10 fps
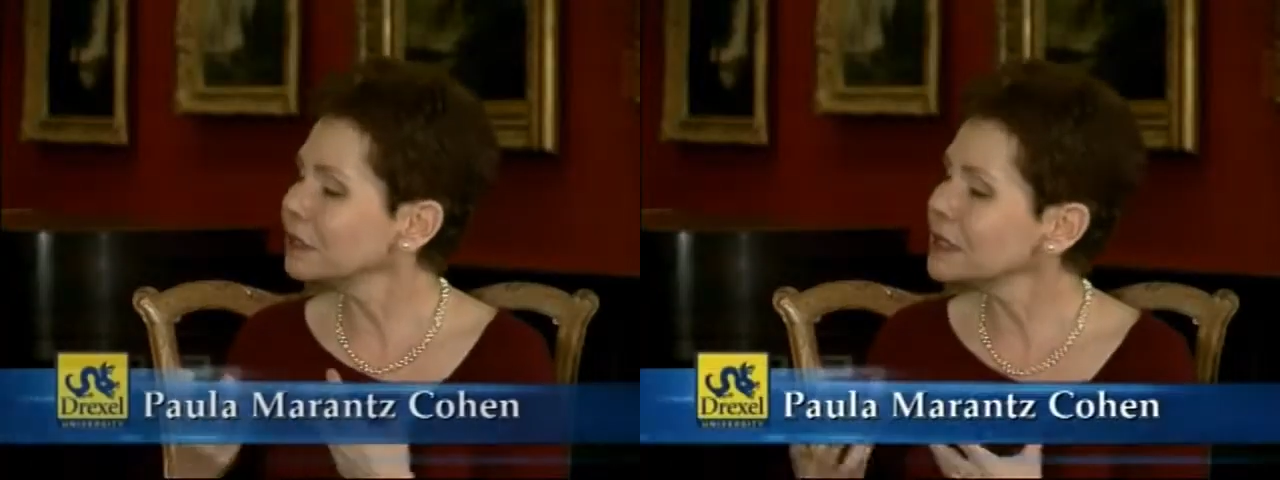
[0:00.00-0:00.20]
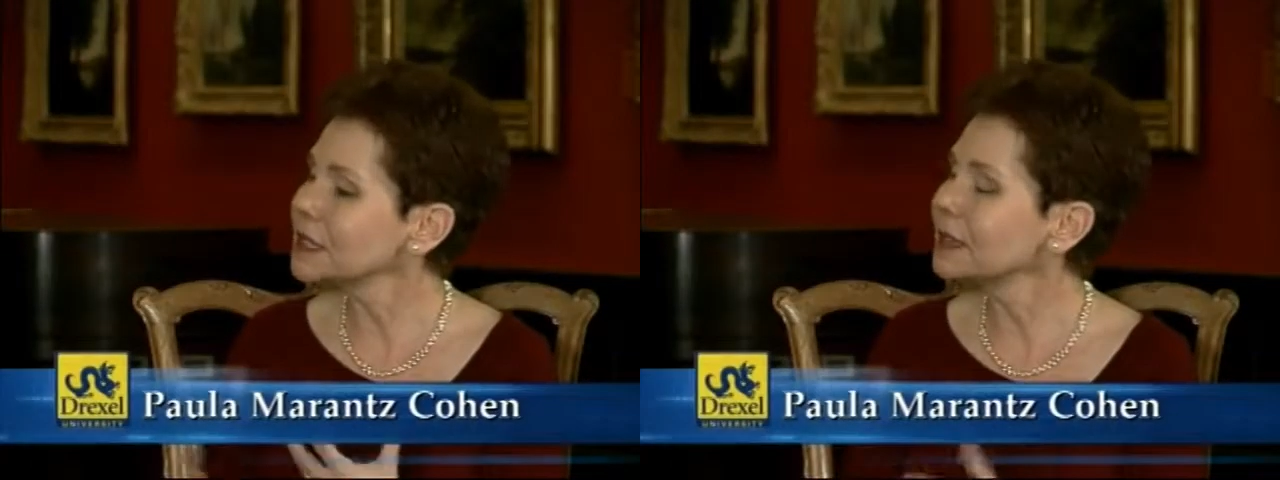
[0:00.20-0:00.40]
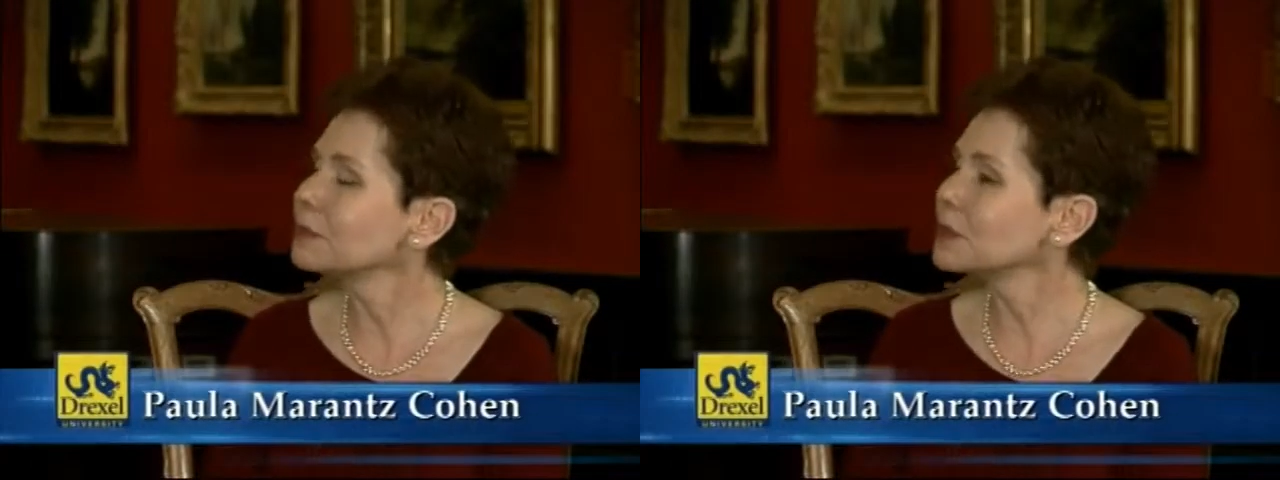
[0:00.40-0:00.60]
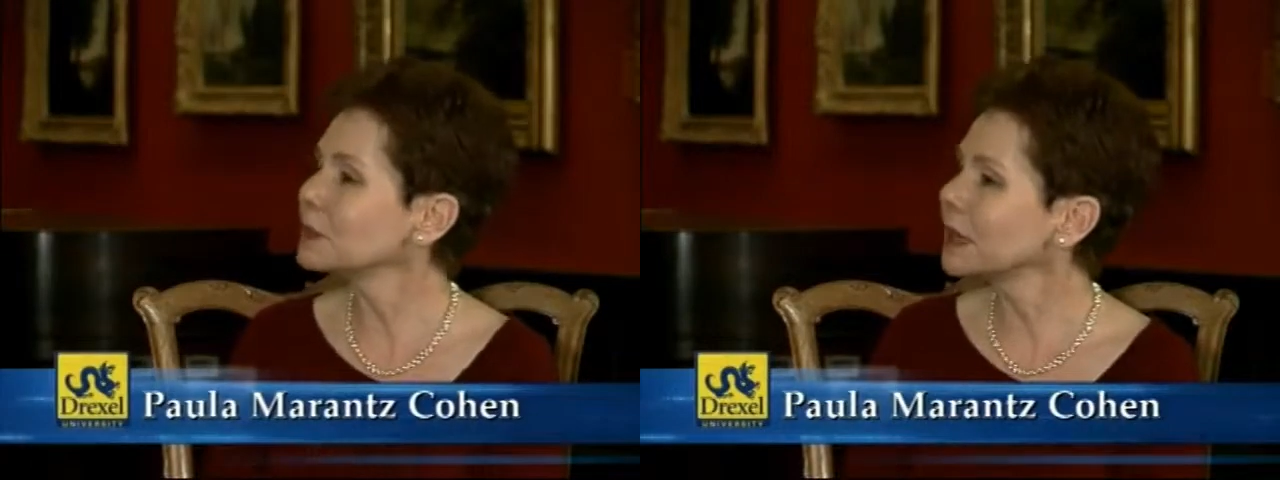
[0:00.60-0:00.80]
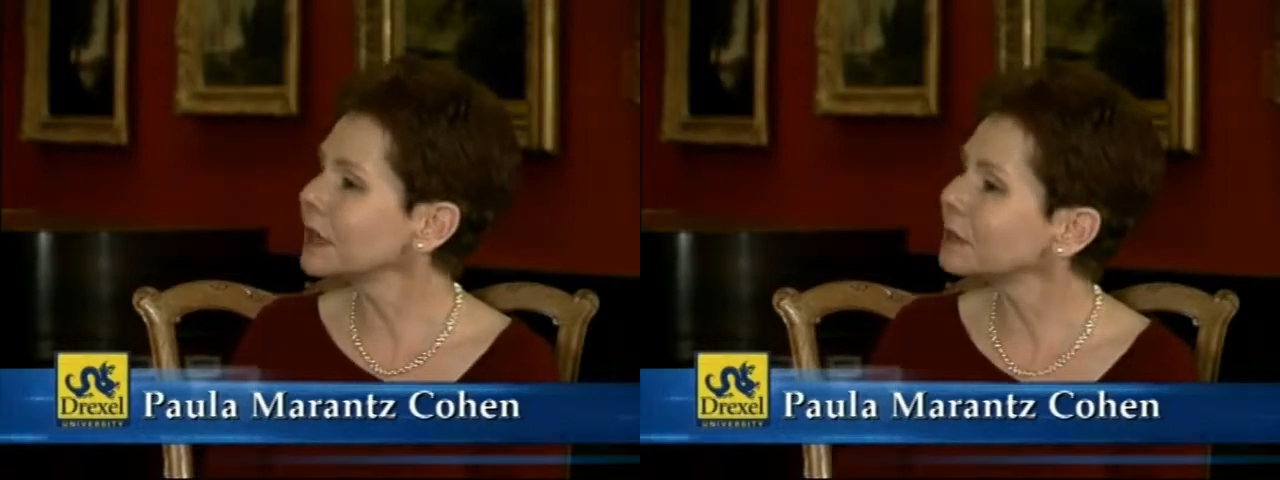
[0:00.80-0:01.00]
You seem
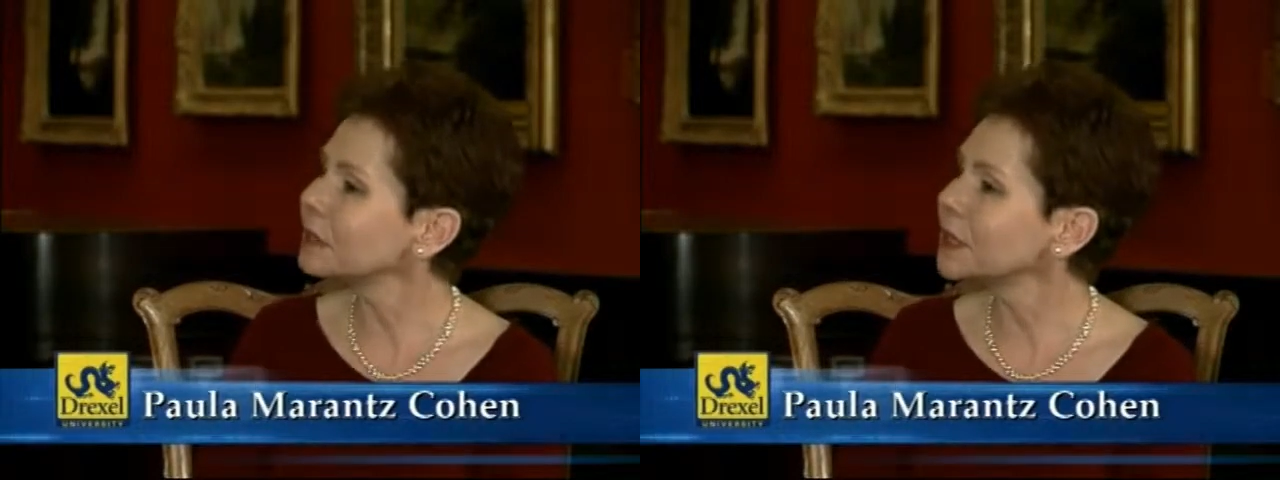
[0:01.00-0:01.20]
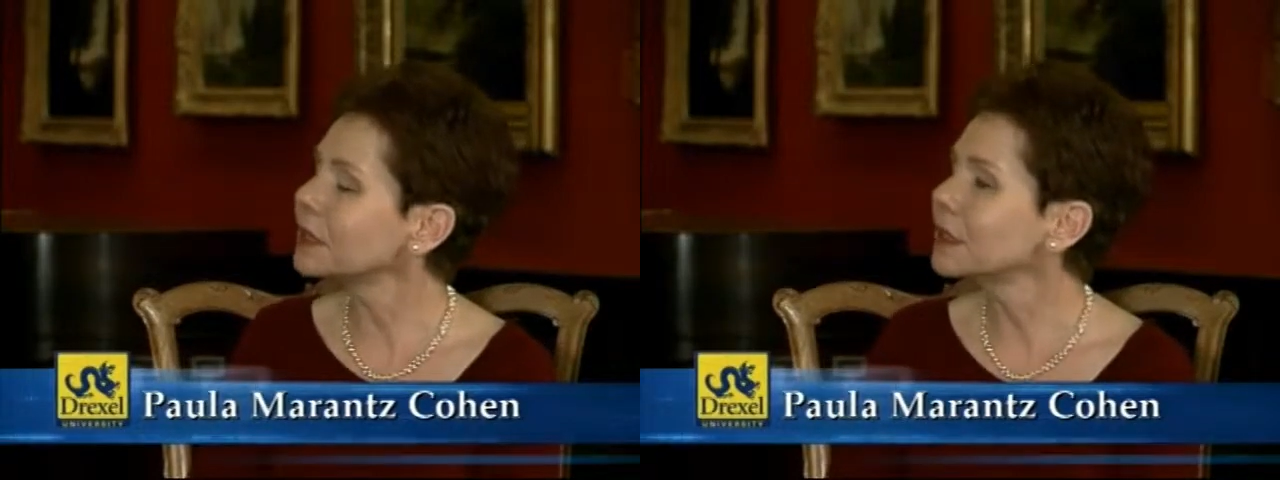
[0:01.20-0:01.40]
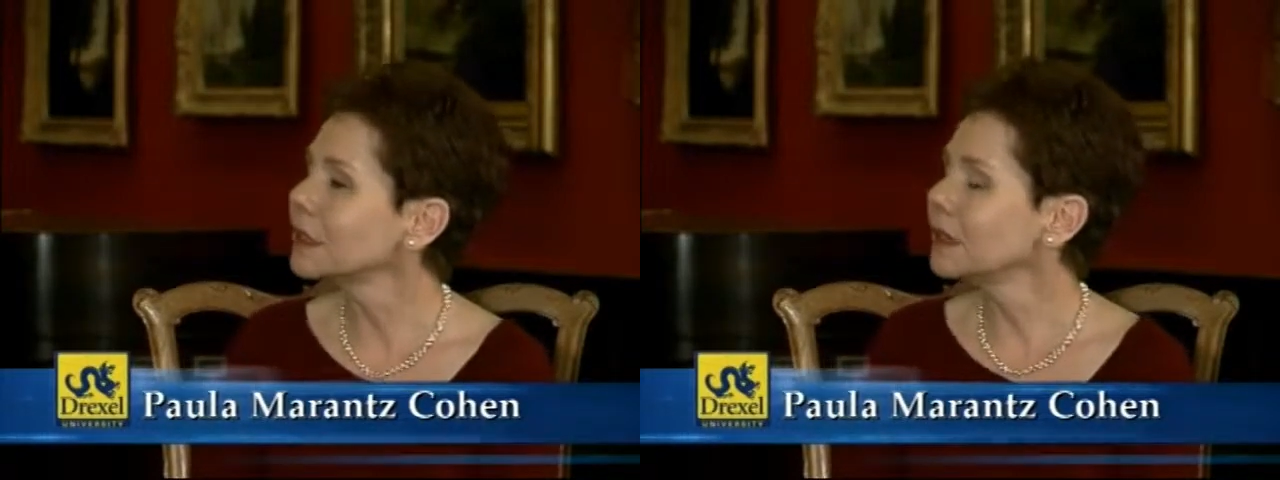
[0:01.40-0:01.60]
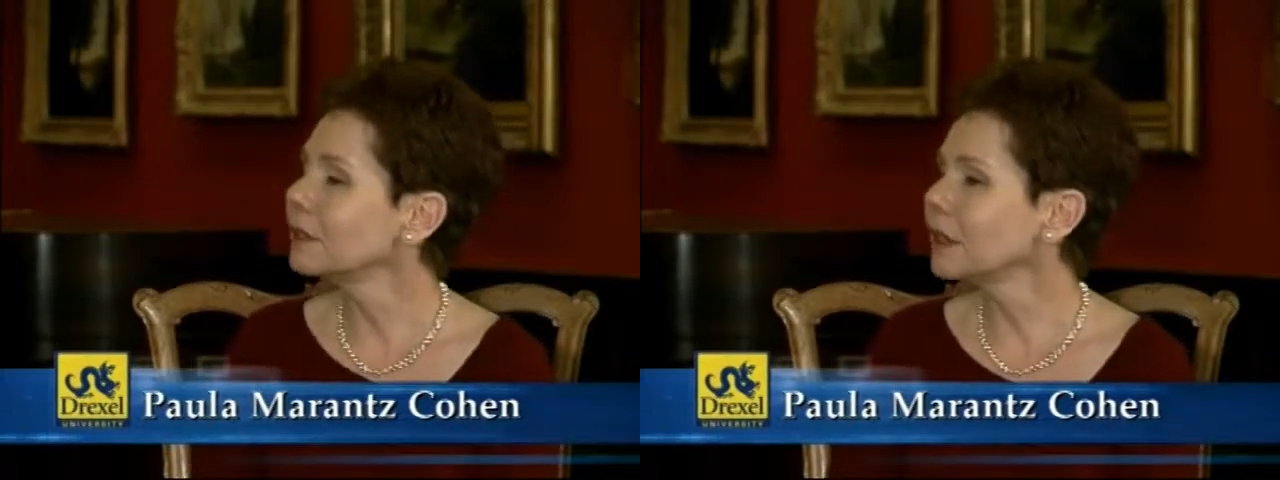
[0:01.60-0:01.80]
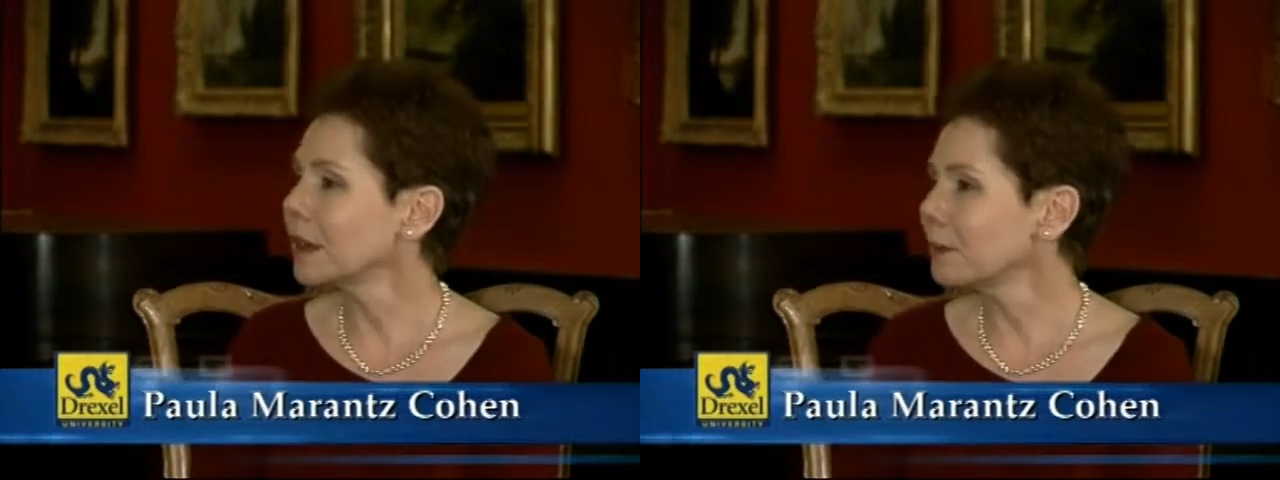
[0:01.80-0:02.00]
to really feel
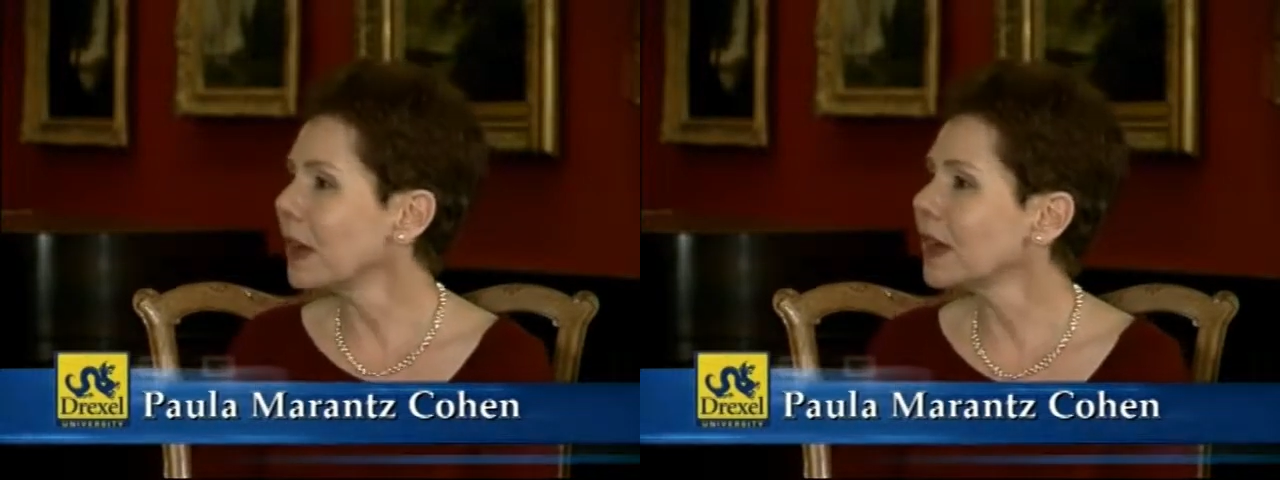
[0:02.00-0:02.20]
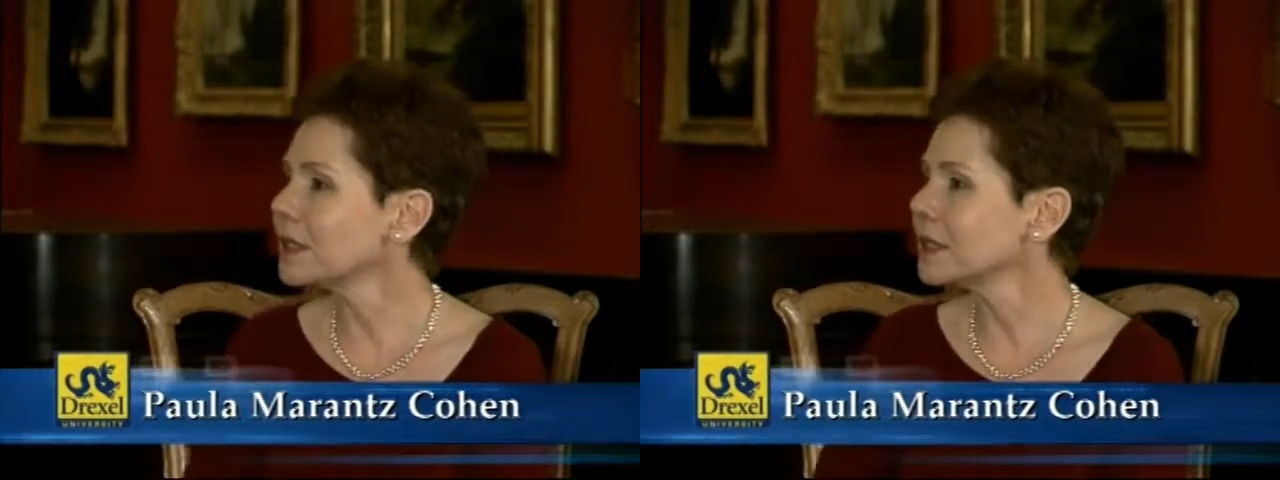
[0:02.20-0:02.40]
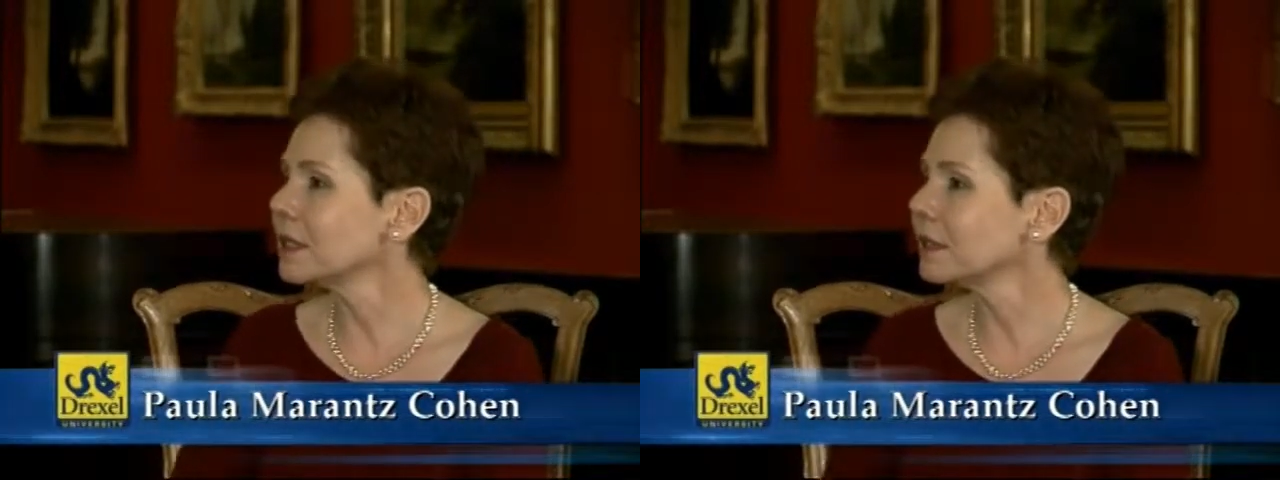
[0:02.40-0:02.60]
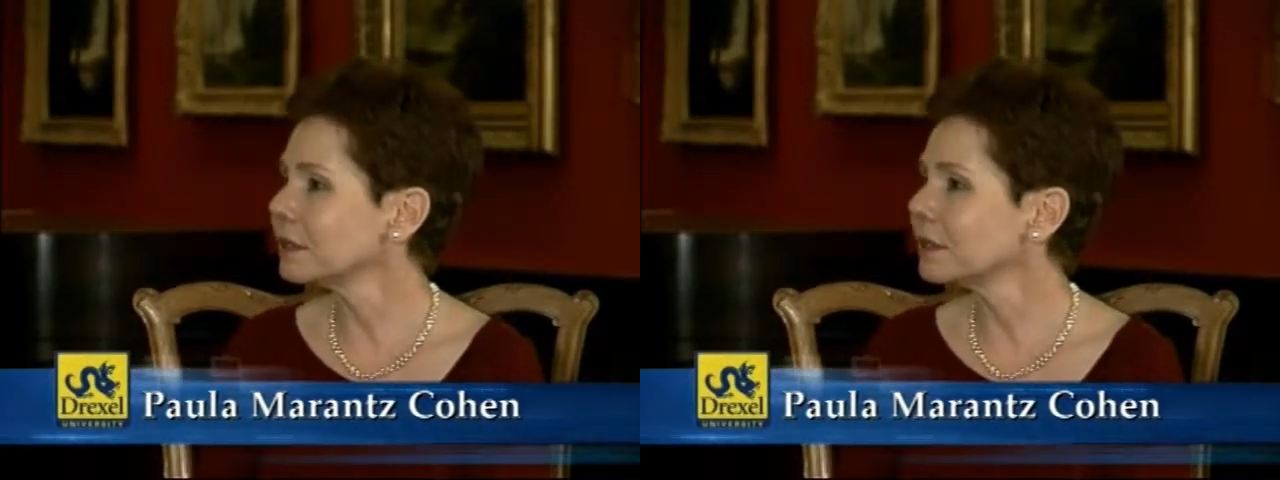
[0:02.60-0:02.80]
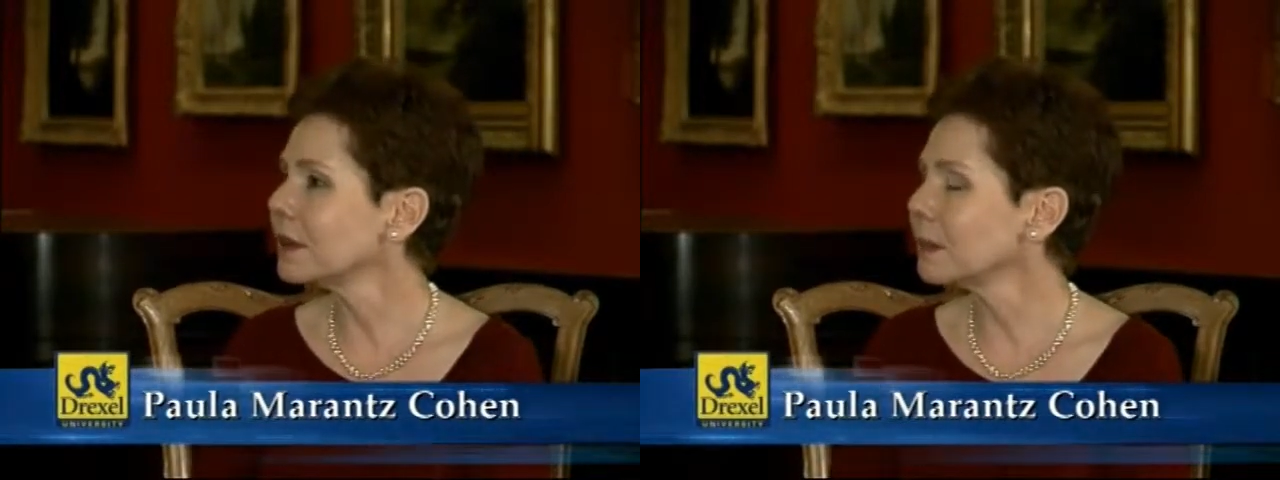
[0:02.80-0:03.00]
very positive